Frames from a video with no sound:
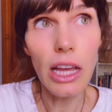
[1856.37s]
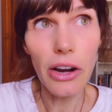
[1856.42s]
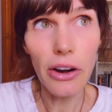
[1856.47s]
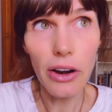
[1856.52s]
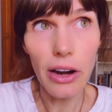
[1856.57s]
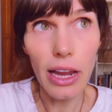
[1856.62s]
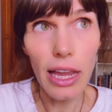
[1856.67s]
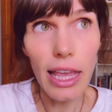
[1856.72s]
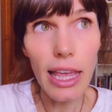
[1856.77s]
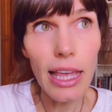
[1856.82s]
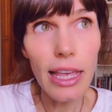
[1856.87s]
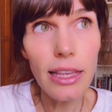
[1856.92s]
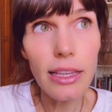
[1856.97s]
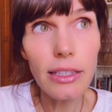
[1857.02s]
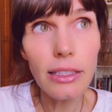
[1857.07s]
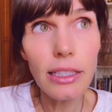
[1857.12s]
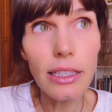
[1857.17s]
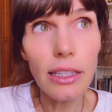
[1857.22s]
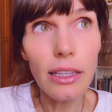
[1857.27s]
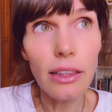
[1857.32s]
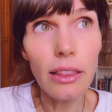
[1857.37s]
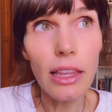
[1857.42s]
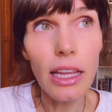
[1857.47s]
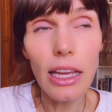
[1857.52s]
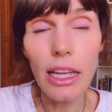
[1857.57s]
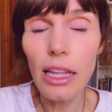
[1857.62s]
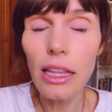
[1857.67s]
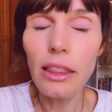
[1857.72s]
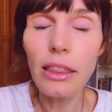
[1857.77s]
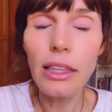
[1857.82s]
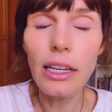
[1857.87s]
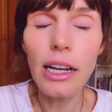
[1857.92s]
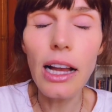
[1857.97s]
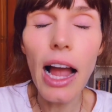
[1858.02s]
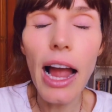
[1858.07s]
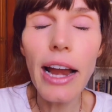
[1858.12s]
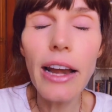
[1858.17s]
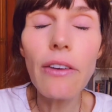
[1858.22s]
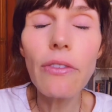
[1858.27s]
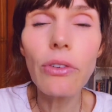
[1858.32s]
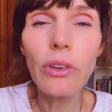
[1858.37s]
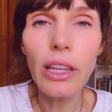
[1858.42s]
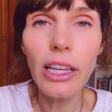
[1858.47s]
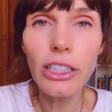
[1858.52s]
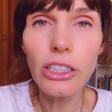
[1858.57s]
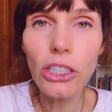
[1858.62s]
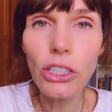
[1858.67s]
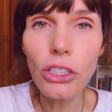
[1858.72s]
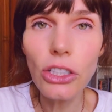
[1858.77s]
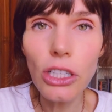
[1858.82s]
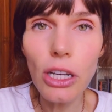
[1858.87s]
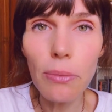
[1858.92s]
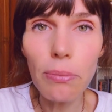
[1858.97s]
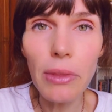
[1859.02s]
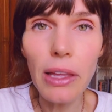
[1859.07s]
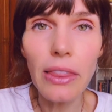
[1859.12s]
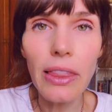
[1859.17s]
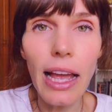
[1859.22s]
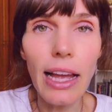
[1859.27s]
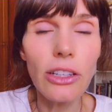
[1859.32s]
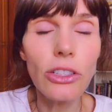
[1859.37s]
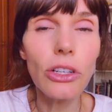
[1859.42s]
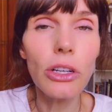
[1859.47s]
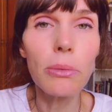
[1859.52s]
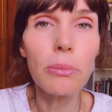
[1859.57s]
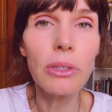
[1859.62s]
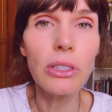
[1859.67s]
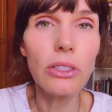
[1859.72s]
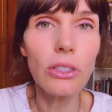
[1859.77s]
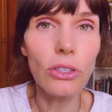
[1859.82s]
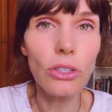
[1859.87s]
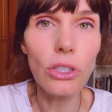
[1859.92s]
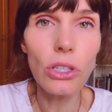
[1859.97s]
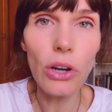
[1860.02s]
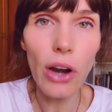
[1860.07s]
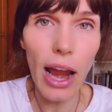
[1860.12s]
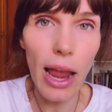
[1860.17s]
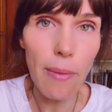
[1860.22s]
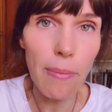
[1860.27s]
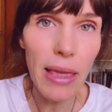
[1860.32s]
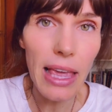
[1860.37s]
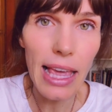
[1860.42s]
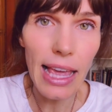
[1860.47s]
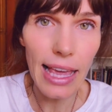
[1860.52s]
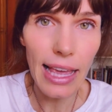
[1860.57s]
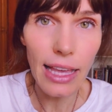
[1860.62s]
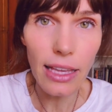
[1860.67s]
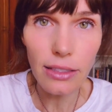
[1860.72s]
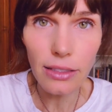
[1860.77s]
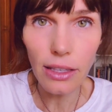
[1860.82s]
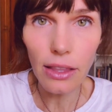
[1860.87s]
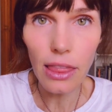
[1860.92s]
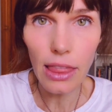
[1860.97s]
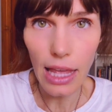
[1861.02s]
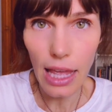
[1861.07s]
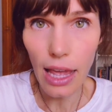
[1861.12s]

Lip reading: there is the kind of relationship that term is describing is a